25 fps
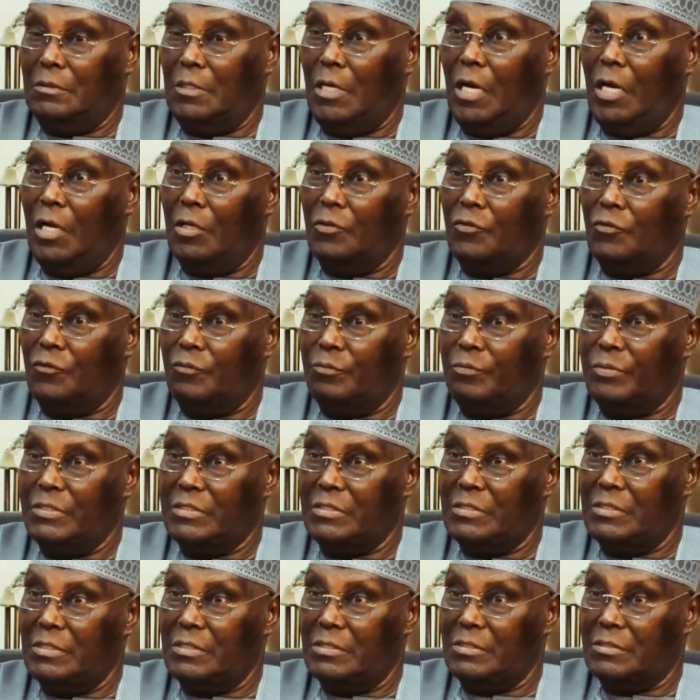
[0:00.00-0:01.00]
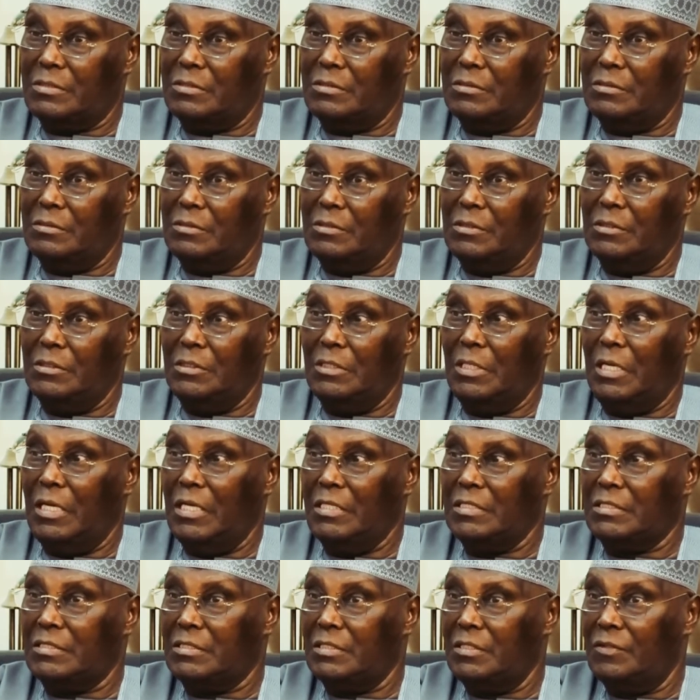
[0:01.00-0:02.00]
out of business in the
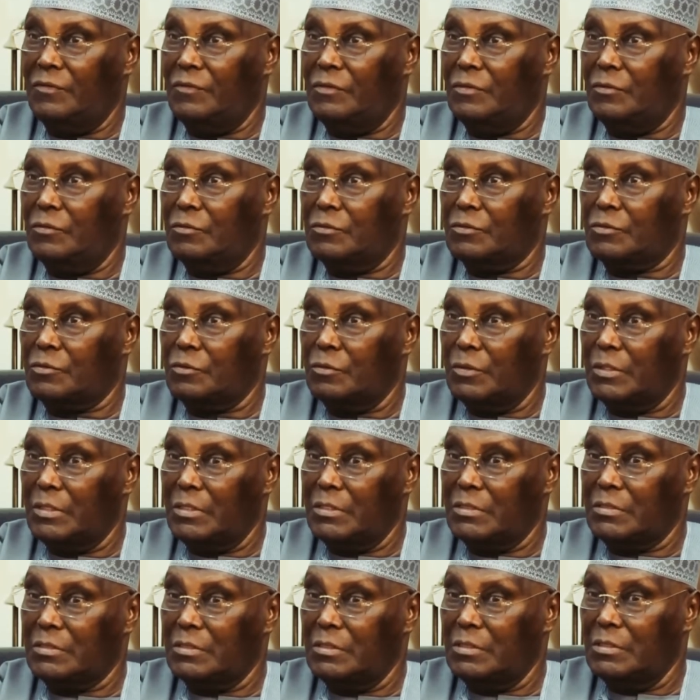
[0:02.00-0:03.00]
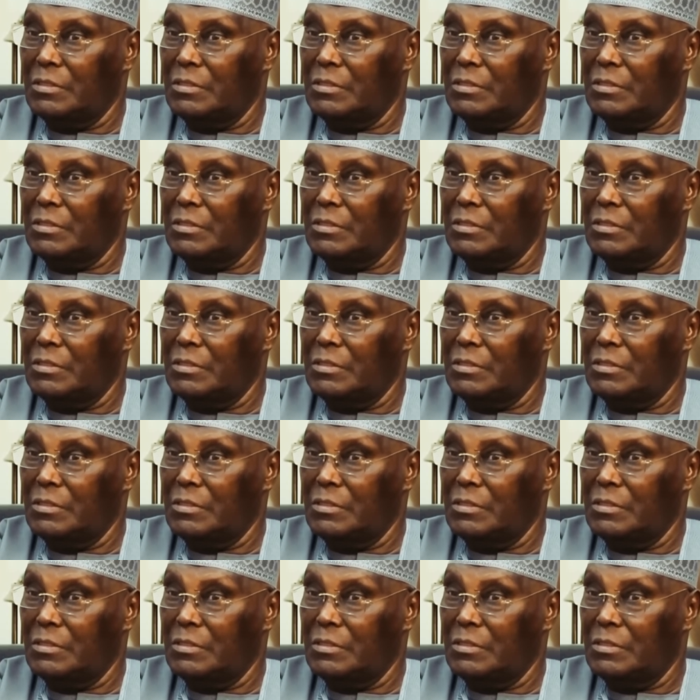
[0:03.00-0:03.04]
last 7 or so years